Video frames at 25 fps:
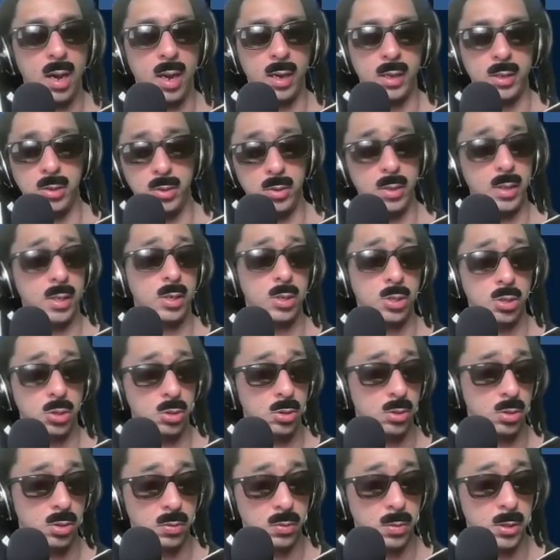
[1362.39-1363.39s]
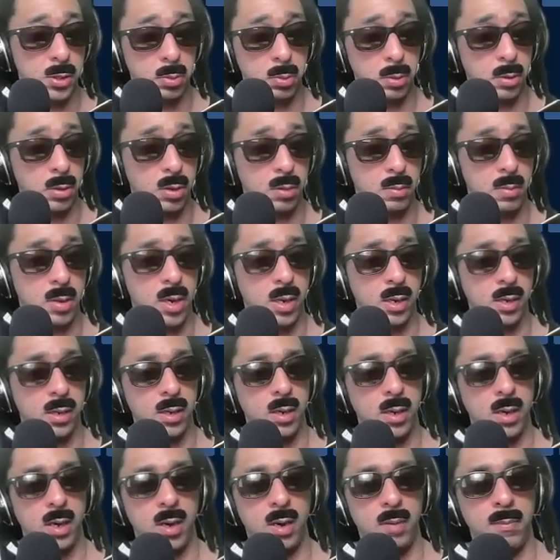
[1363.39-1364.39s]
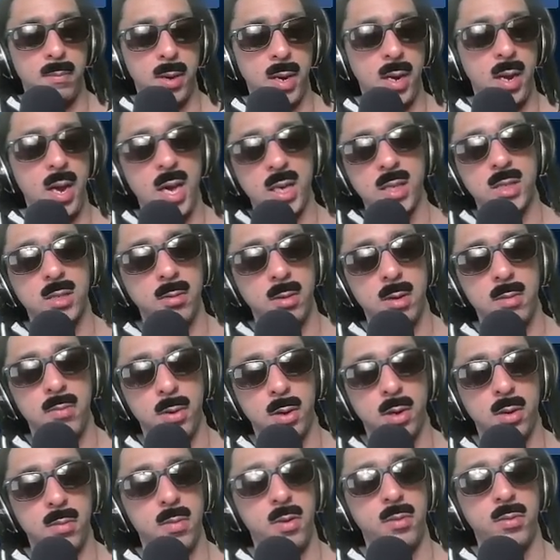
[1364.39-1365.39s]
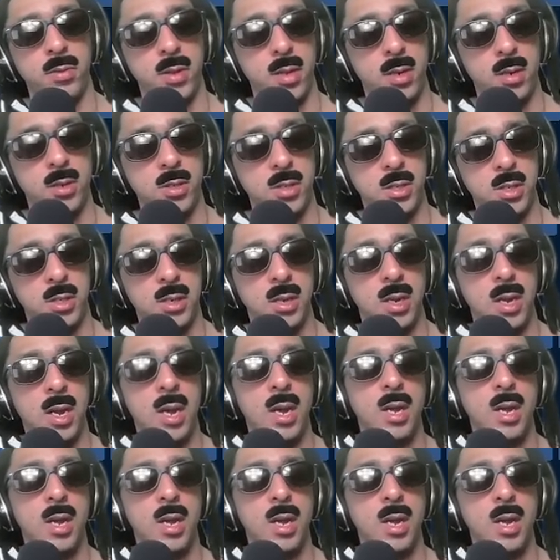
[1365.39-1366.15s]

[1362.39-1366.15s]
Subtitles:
You get to choose which Pokemon, but it has to be a Pokemon with energy.